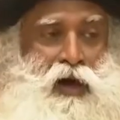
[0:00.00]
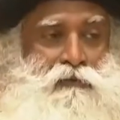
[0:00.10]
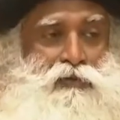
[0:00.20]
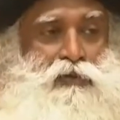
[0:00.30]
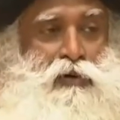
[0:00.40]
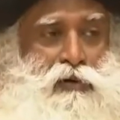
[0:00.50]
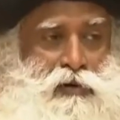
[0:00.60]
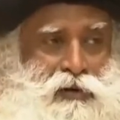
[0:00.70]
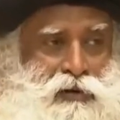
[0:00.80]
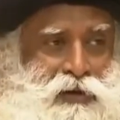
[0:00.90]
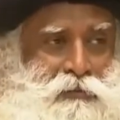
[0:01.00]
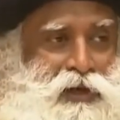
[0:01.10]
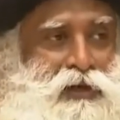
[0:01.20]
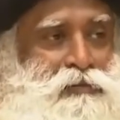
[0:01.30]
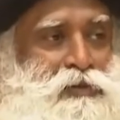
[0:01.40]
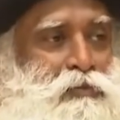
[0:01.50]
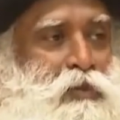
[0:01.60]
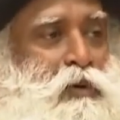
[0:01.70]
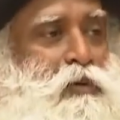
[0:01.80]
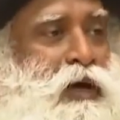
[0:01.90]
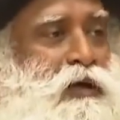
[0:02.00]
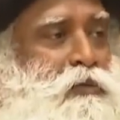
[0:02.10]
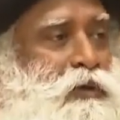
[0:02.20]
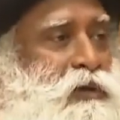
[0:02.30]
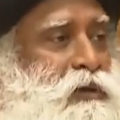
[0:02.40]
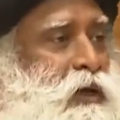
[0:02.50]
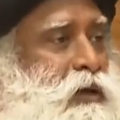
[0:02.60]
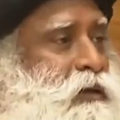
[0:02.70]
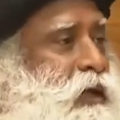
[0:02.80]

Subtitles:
How you are becomes more valuable